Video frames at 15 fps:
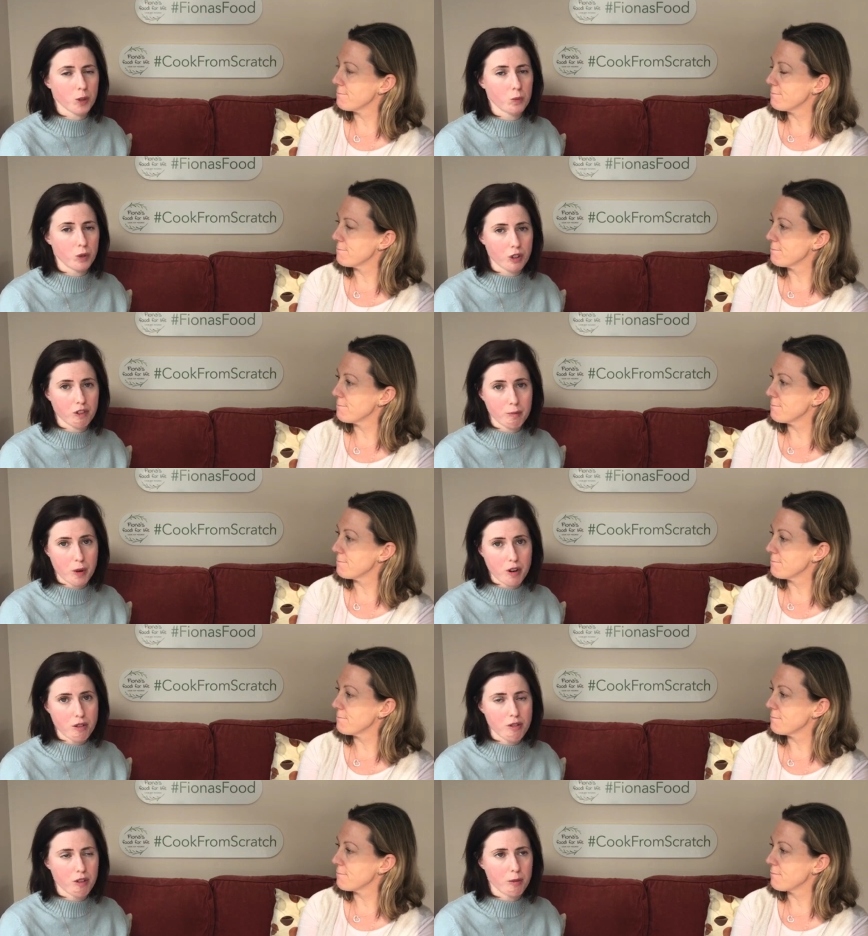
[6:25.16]
Speaker 1: word of
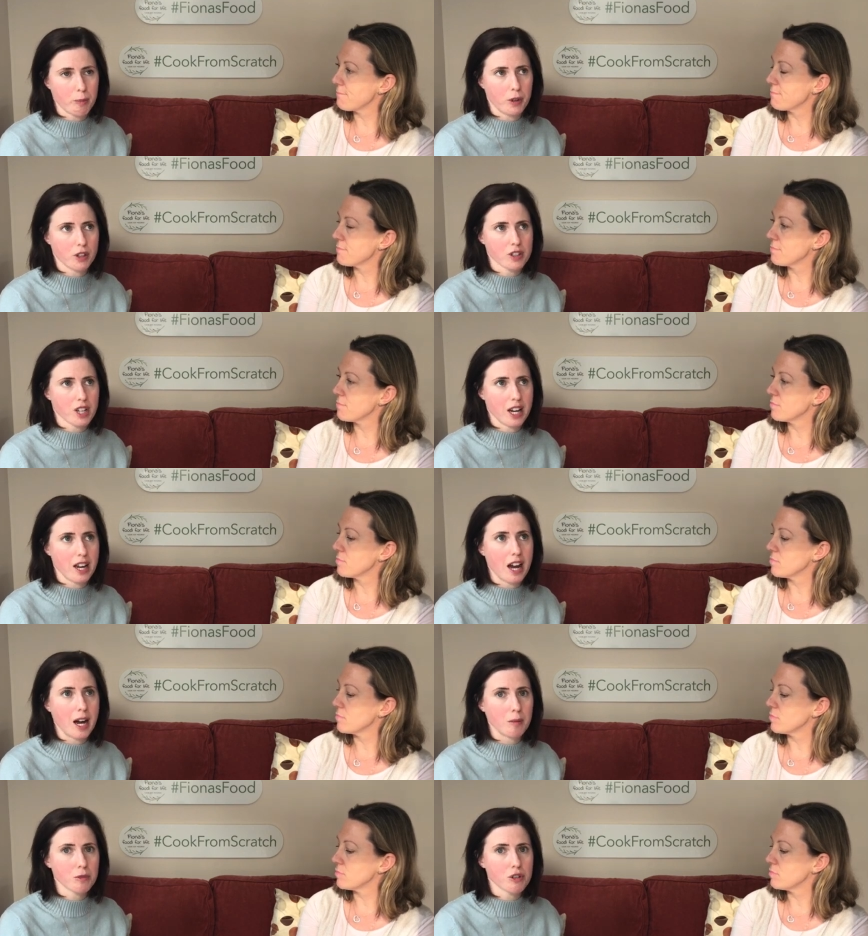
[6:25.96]
mouth, but I
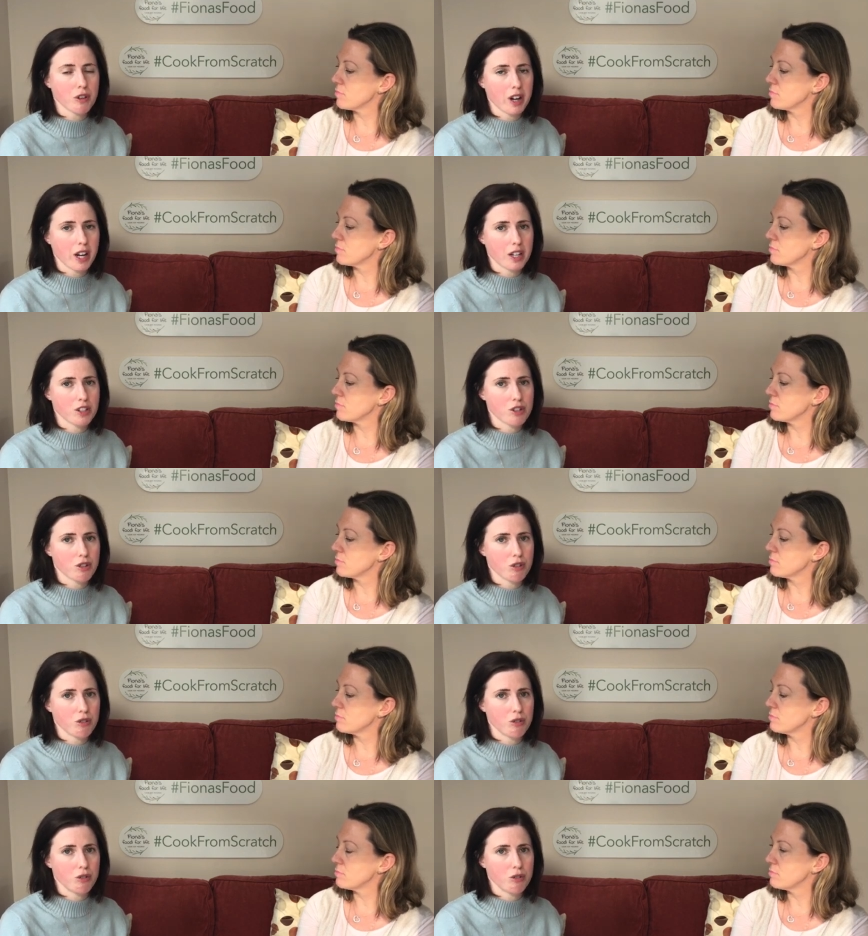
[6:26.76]
am trying
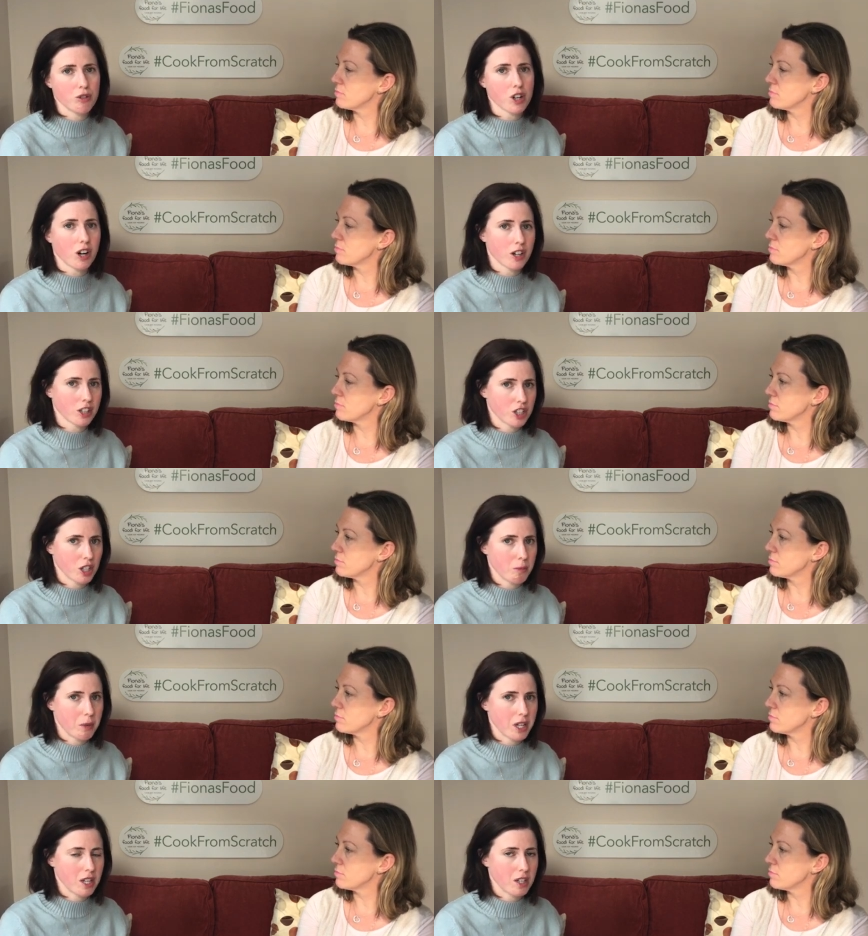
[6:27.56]
to target
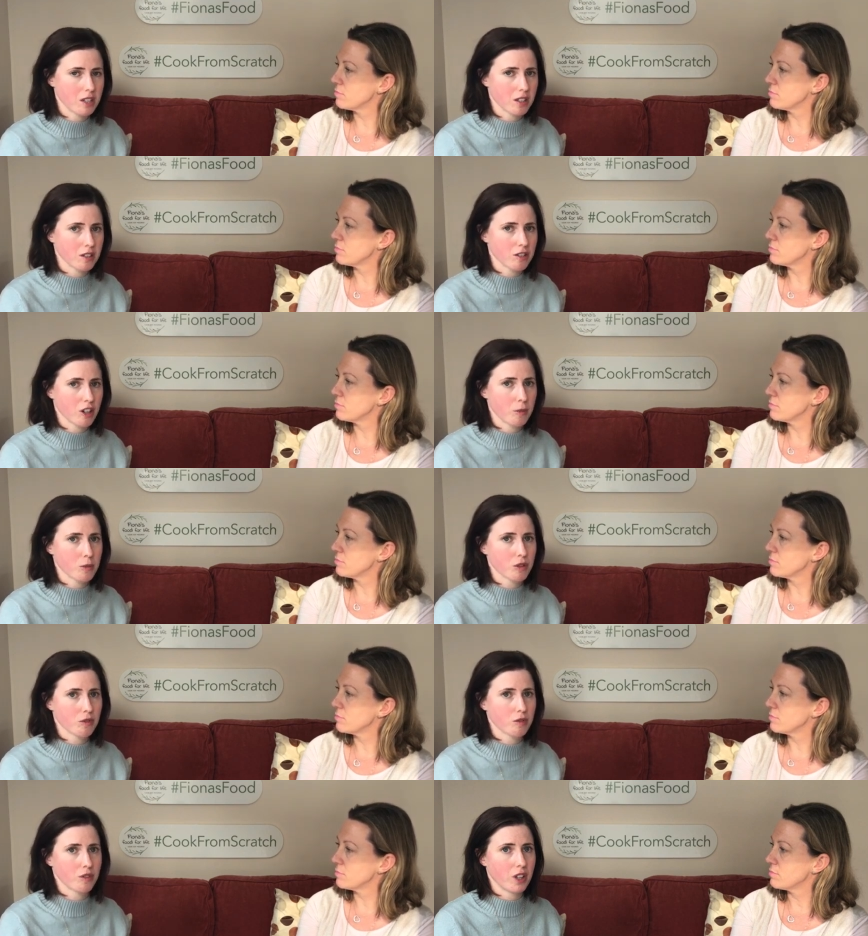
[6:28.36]
GPs in terms
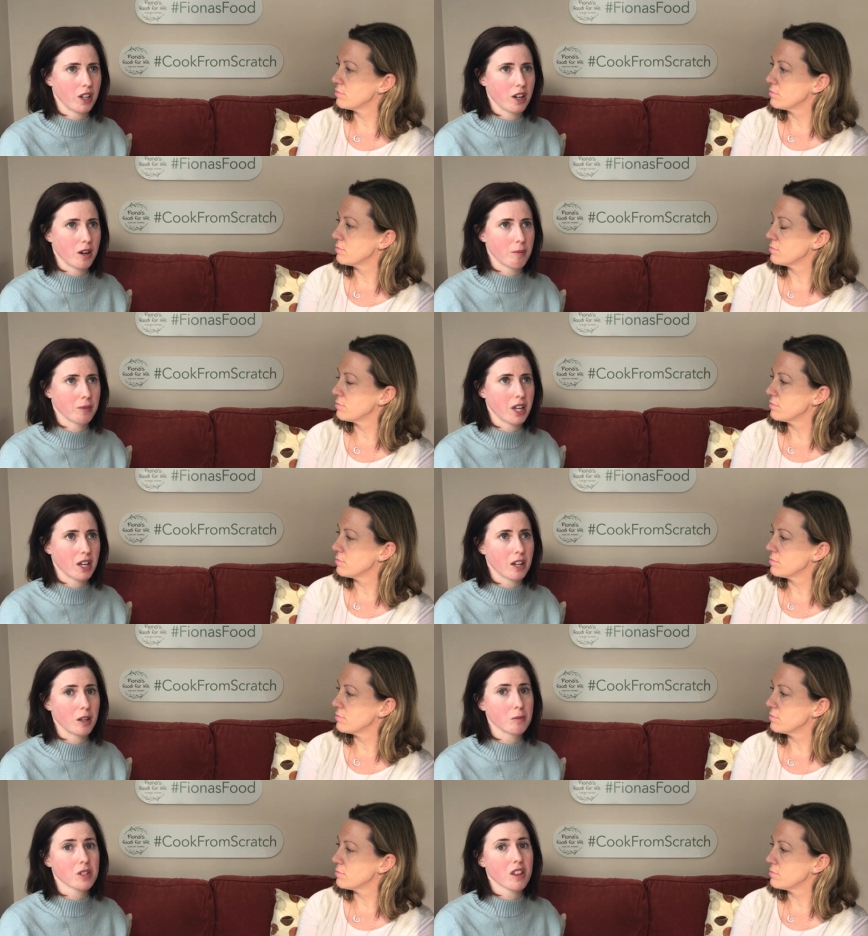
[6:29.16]
of
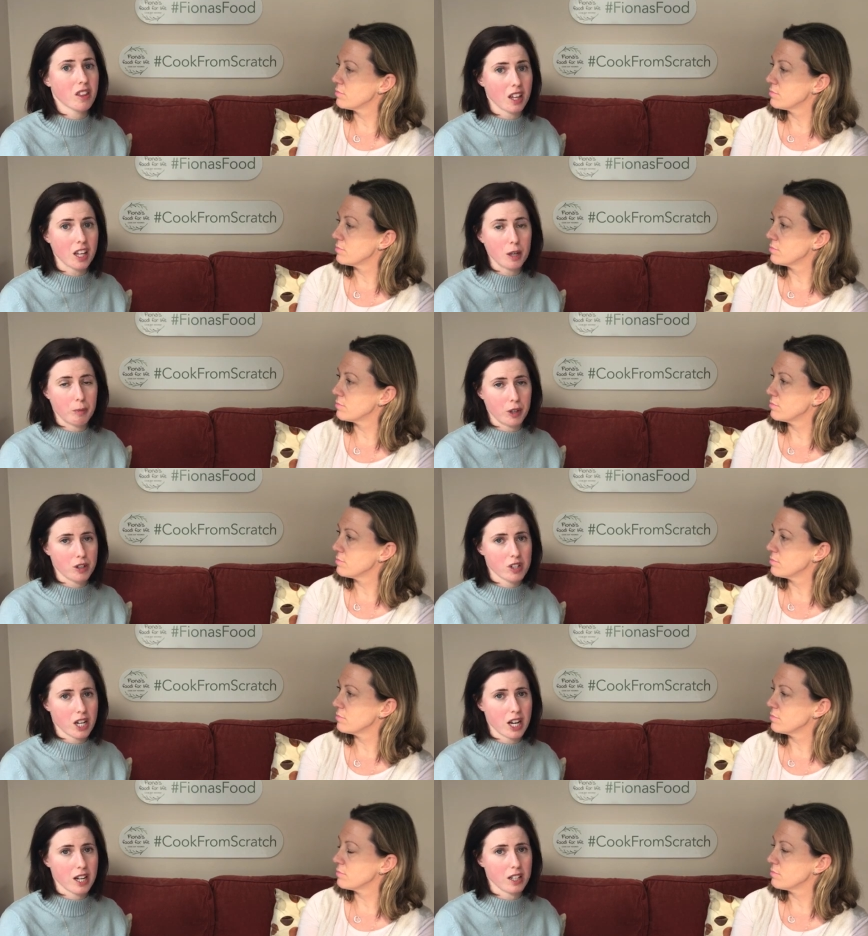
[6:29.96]
getting them to think about
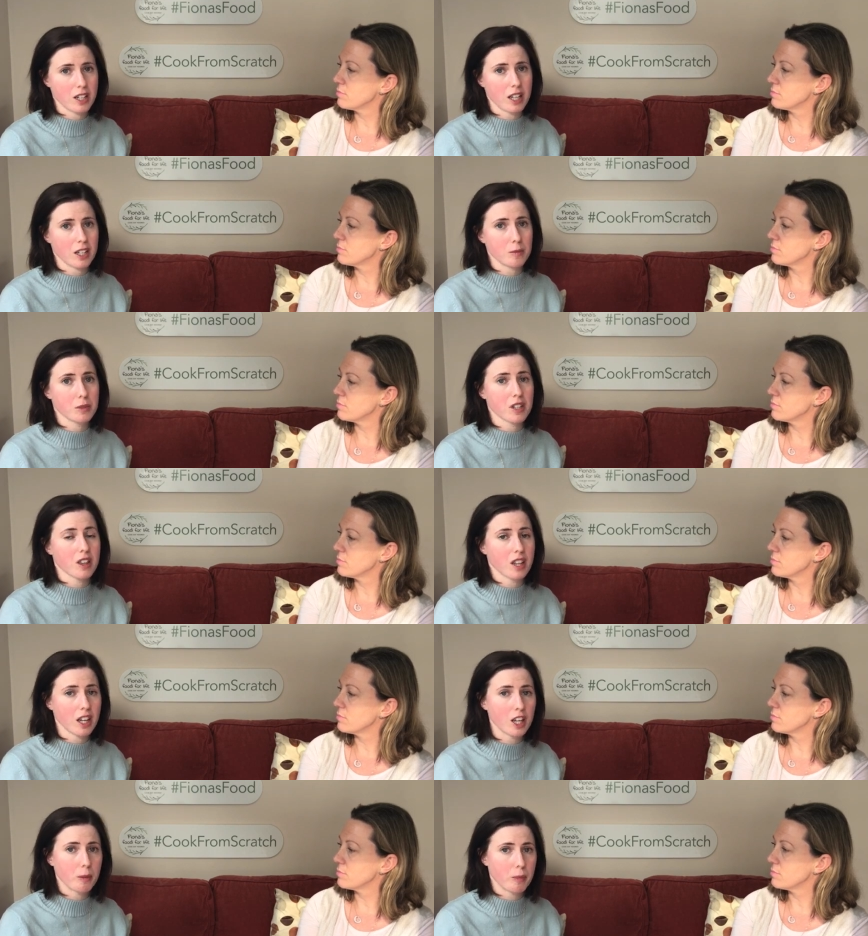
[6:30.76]
diet and getting them to
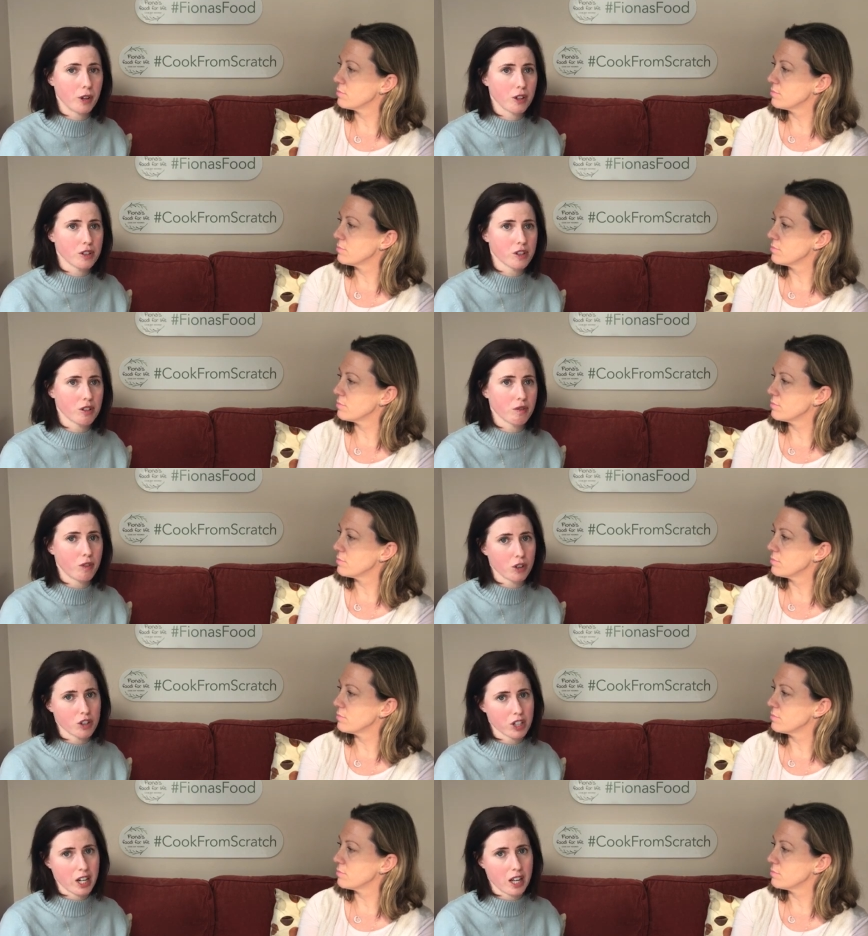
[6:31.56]
think about the
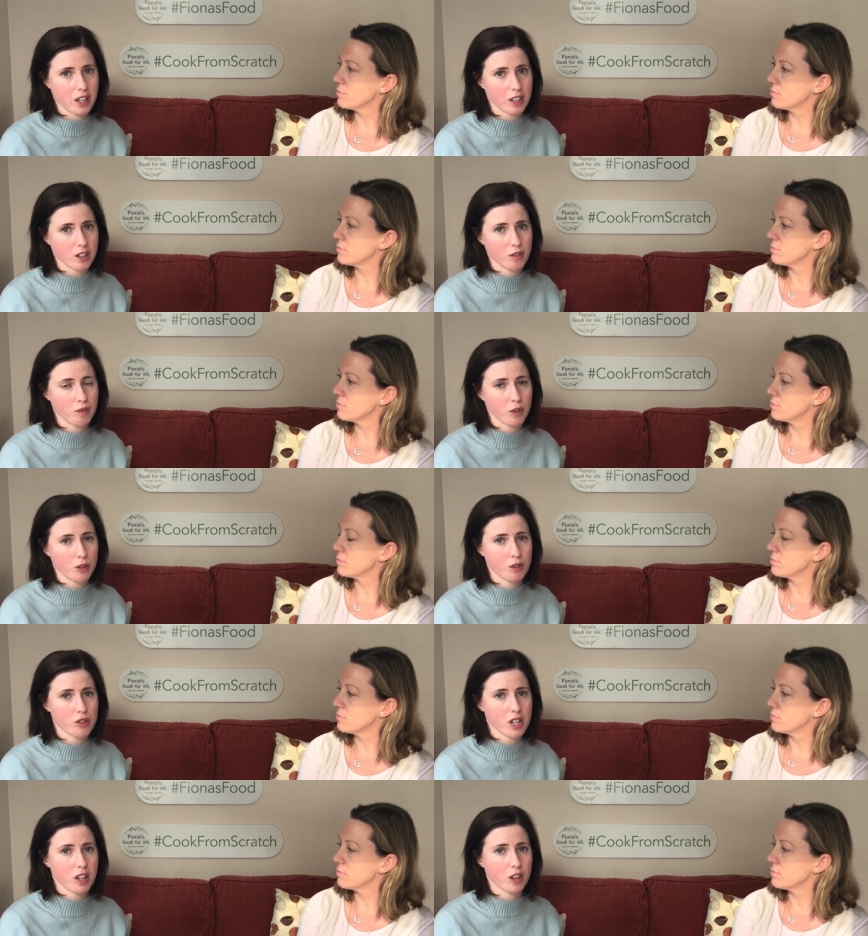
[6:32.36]
functionality of
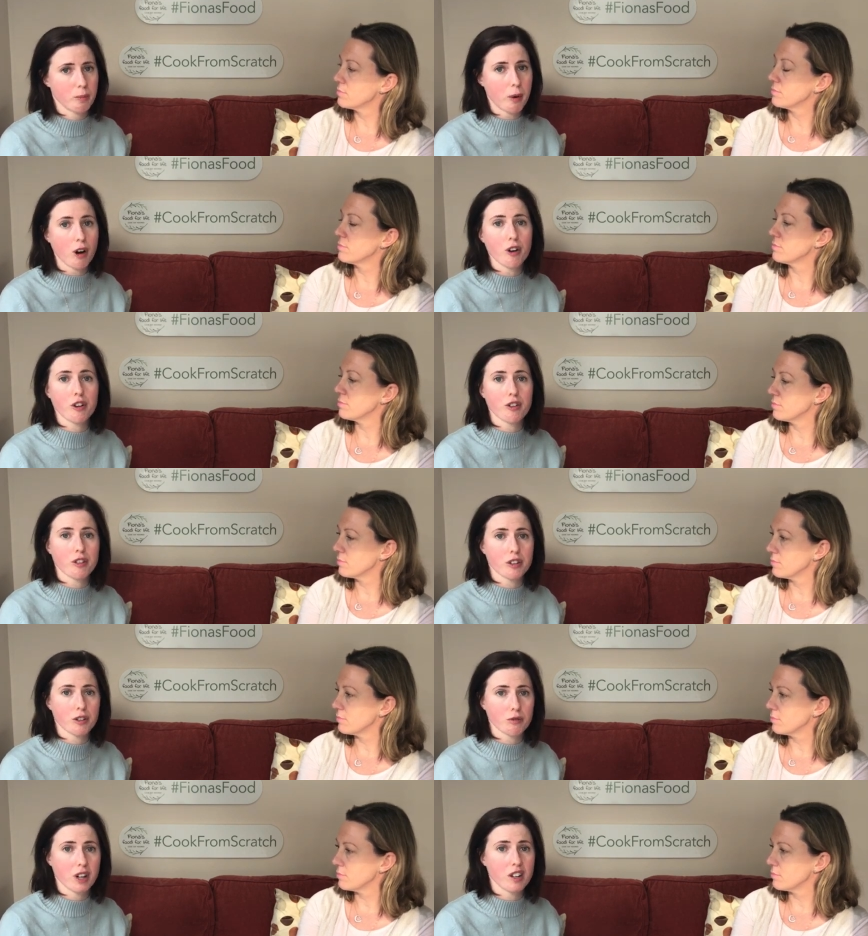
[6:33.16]
food and the power that
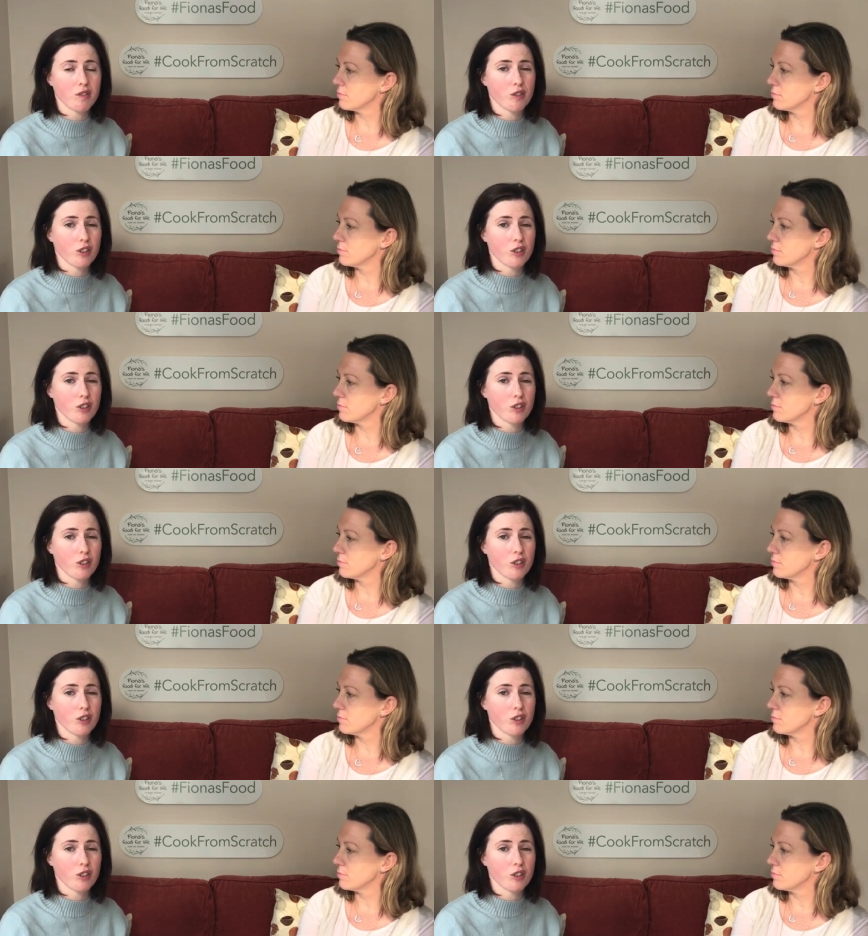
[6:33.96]
the right